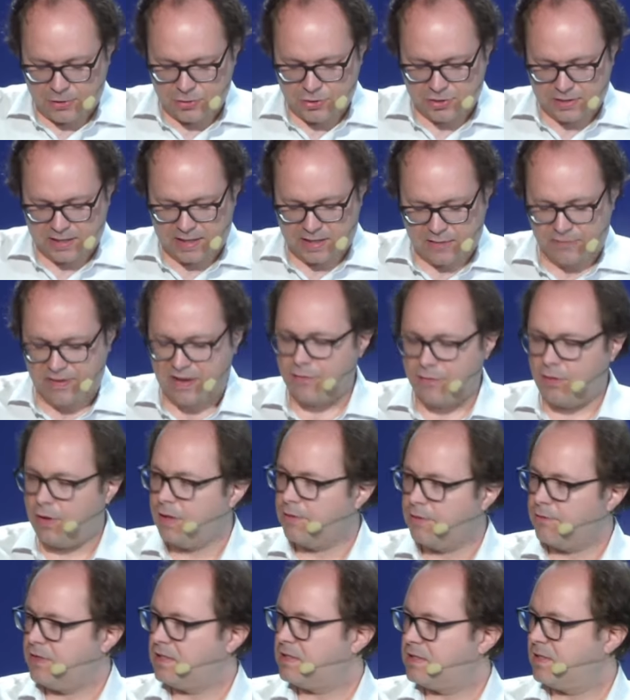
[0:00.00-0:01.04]
you just kind of have
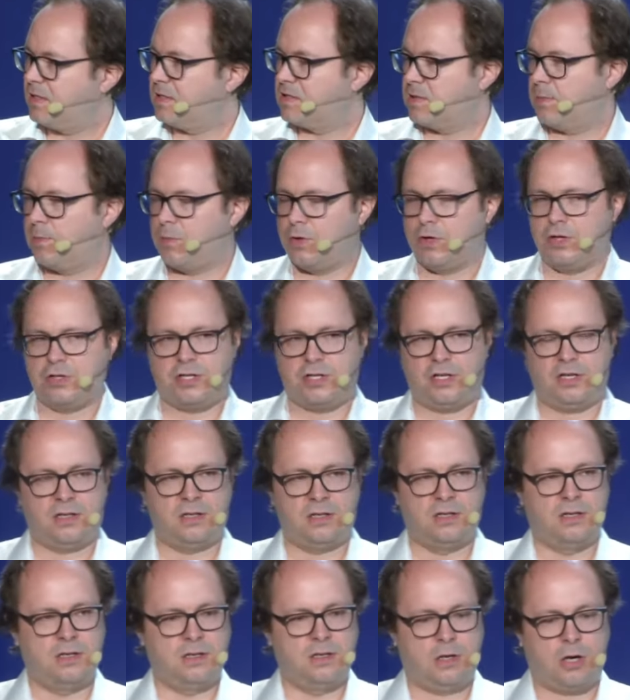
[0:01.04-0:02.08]
all of these things
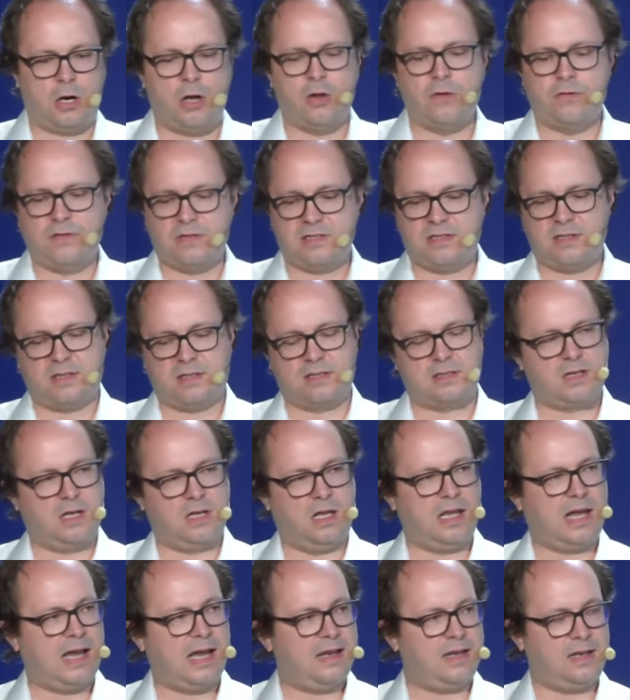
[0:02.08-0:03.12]
emerging, or all of these things
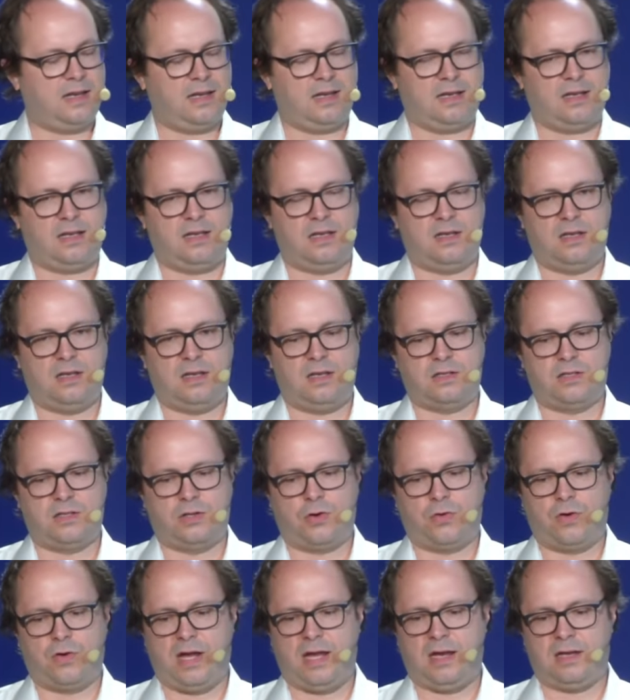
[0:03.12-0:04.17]
colliding to
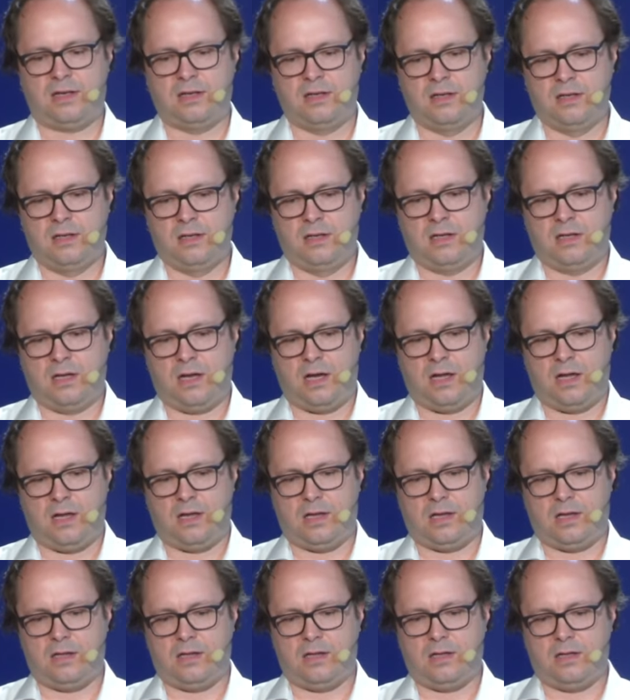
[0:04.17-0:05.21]
create
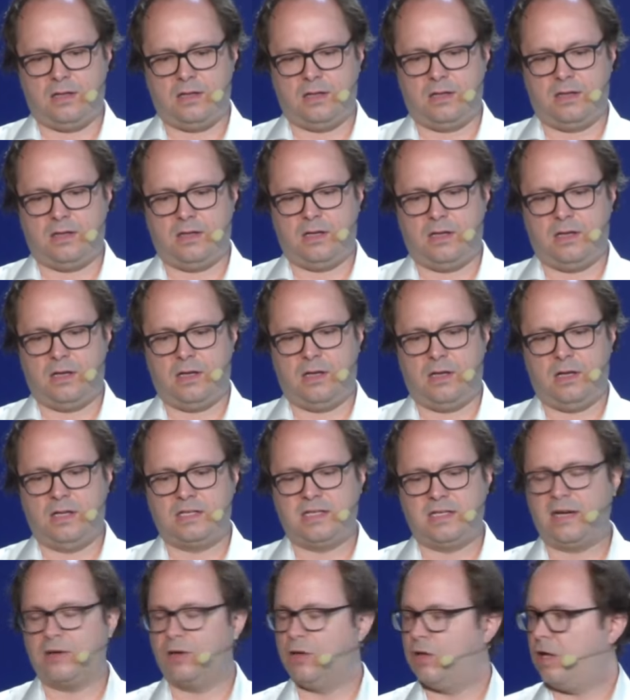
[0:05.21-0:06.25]
a
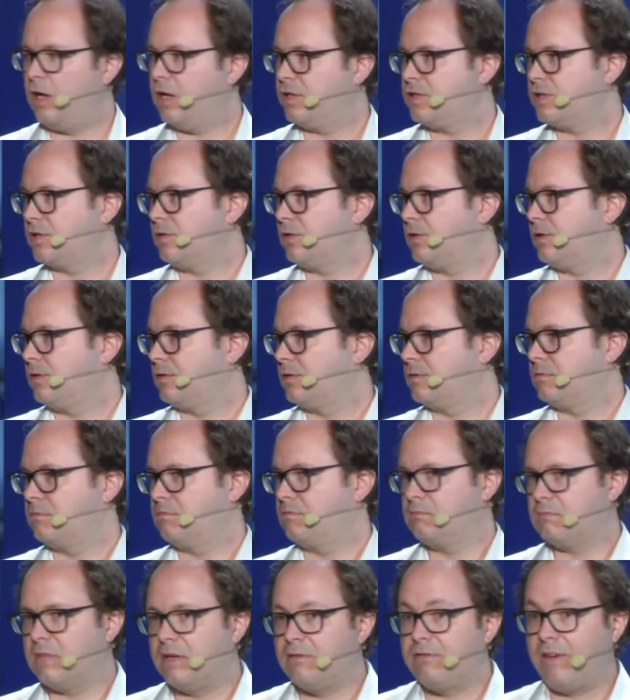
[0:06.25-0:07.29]
technological
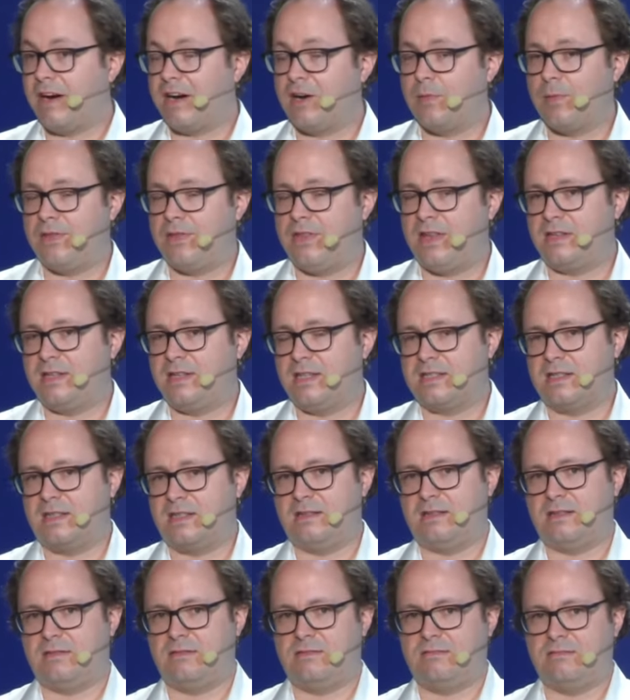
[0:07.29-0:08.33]
environment that
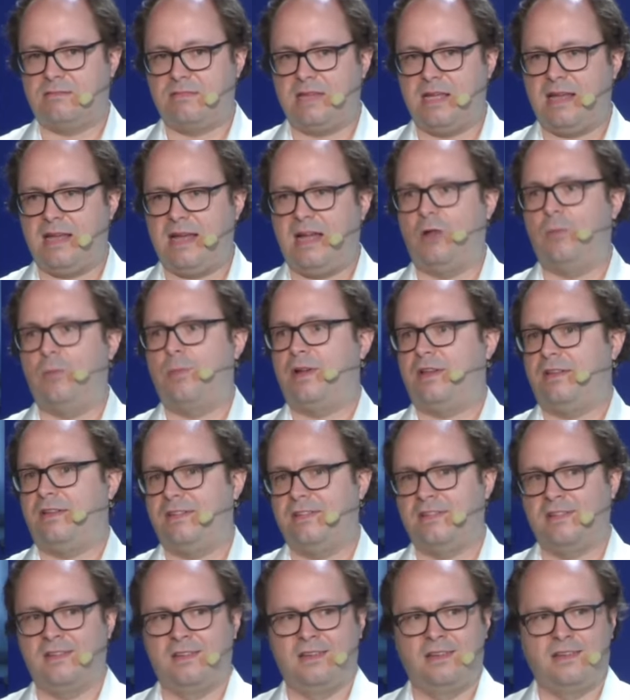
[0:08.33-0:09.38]
doesn't help
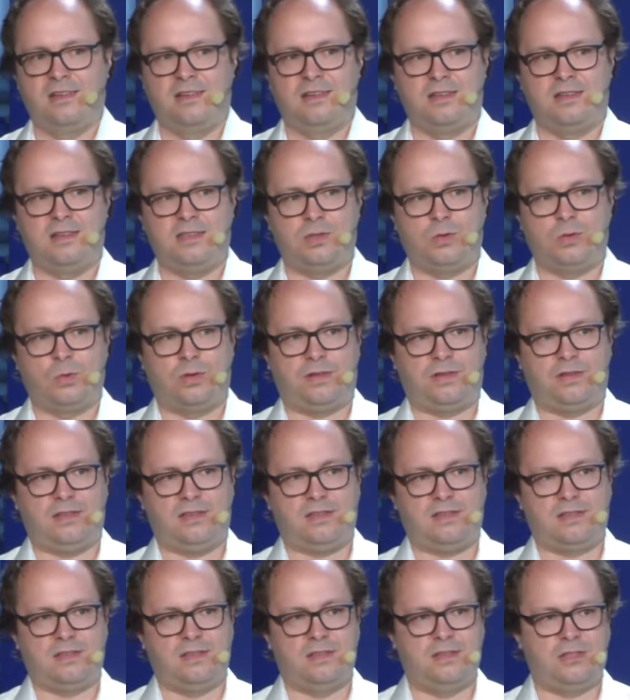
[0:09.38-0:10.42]
us deal with
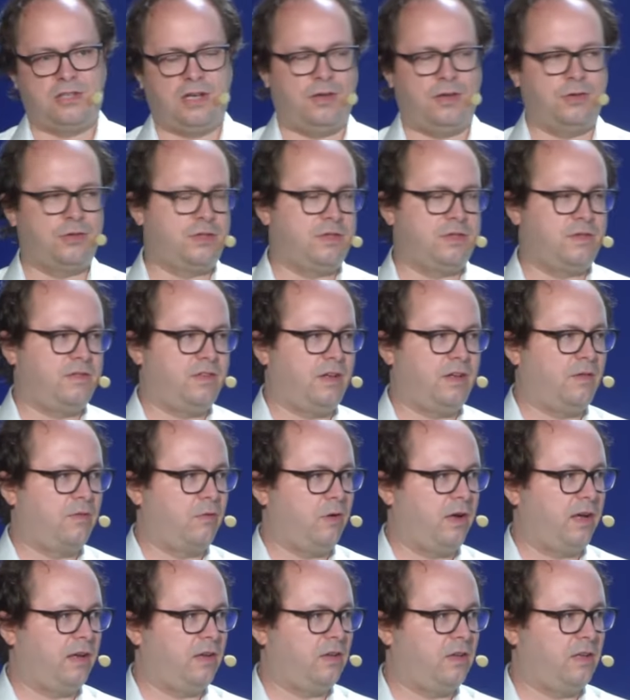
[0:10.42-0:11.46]
these challenges of
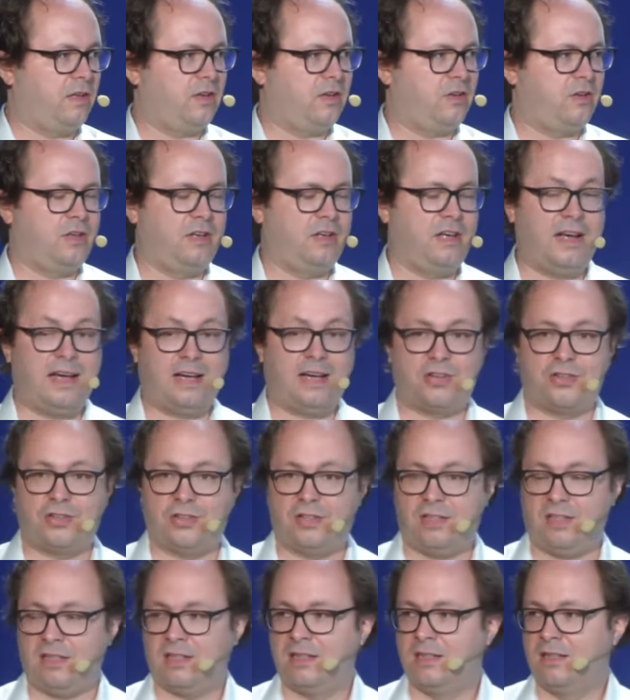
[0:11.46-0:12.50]
self-regulation. It
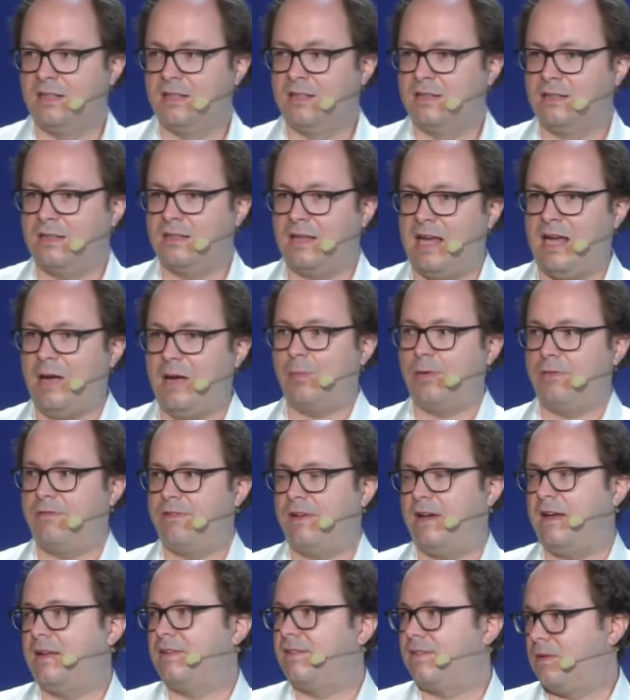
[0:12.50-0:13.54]
actually
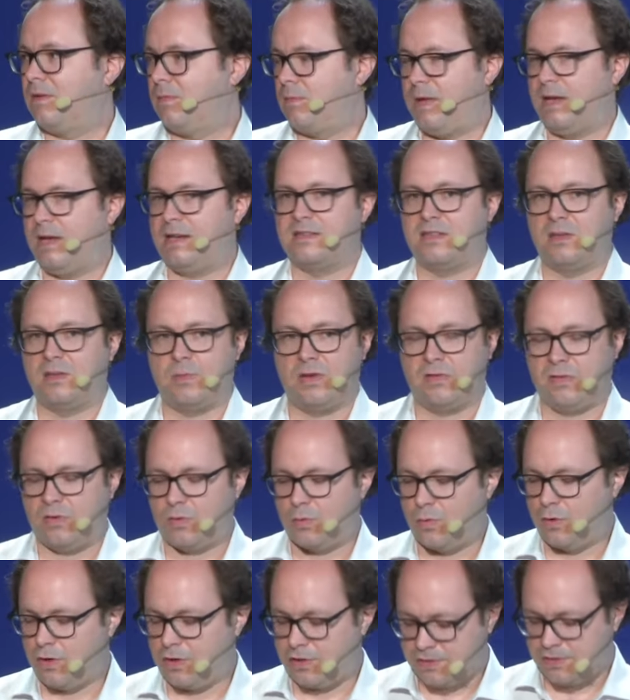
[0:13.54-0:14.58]
amplifies them, makes them
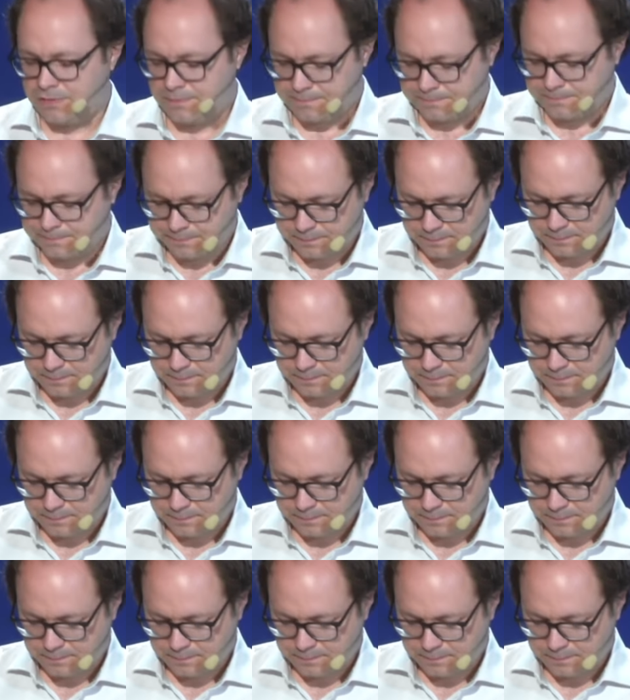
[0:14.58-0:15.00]
even worse.